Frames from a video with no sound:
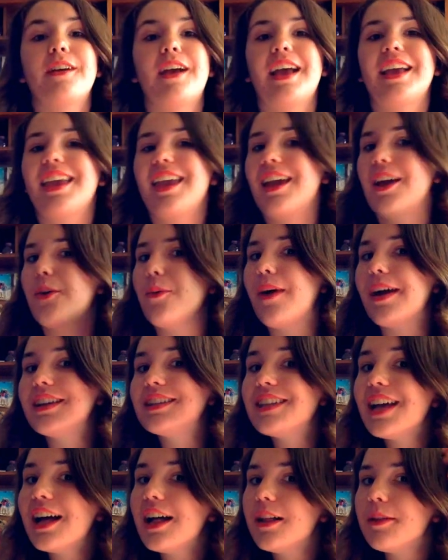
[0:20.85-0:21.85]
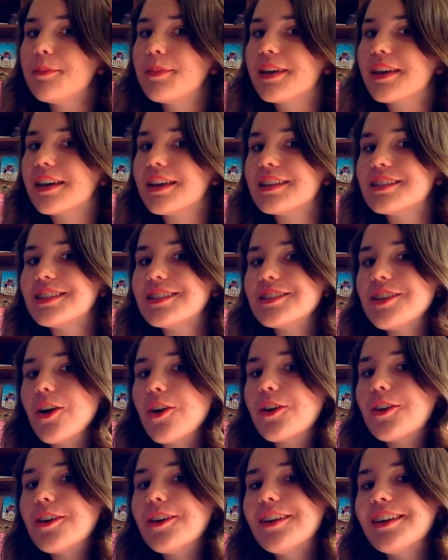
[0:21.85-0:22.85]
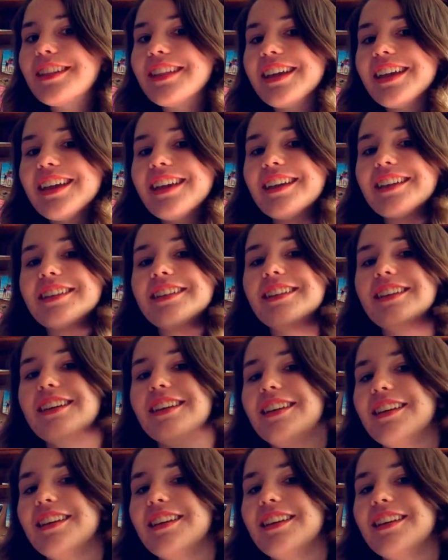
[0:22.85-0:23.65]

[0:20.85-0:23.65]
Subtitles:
I can't quite tell because it's all curly and